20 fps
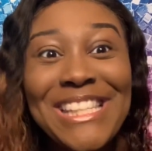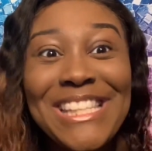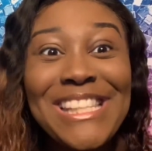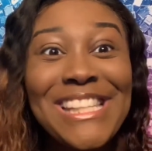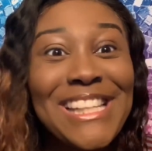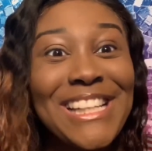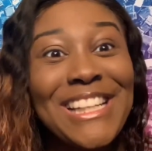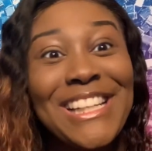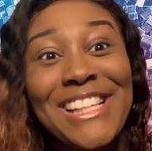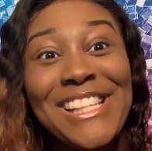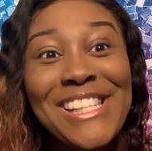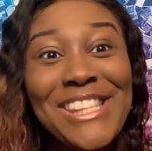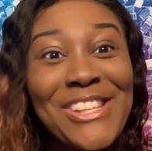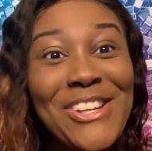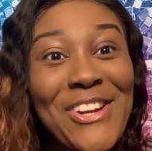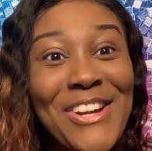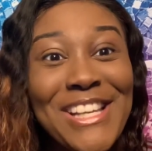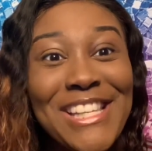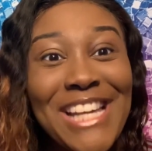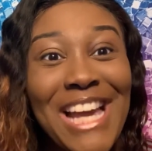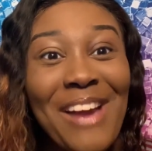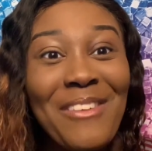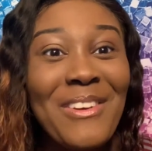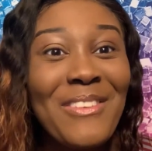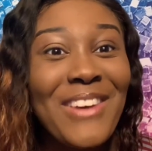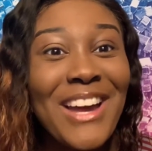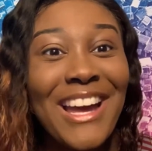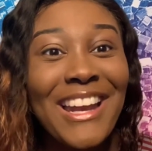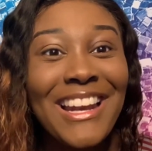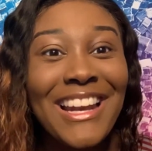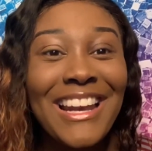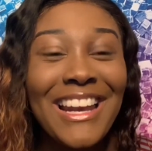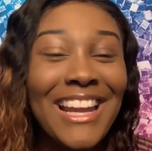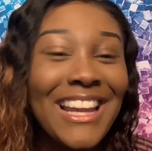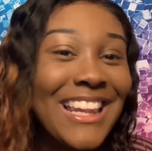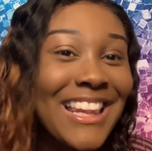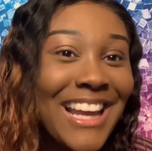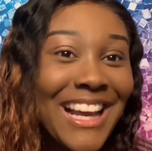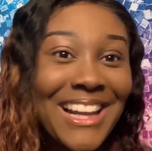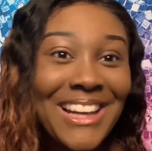tell a story time about it.
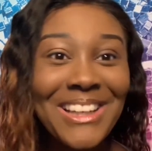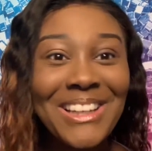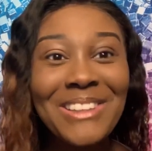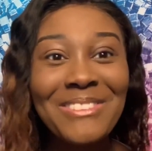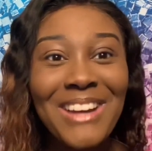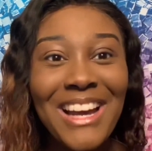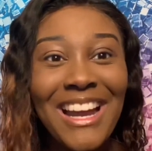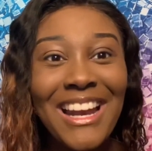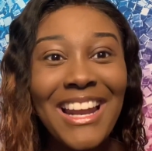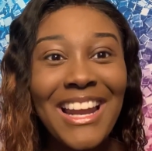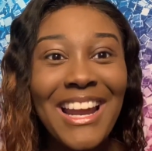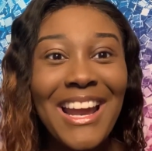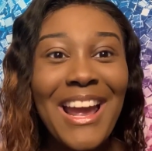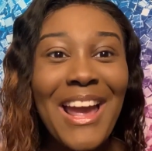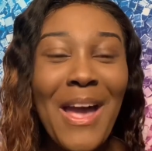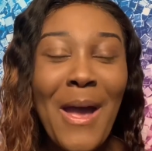Nothing I can do about it.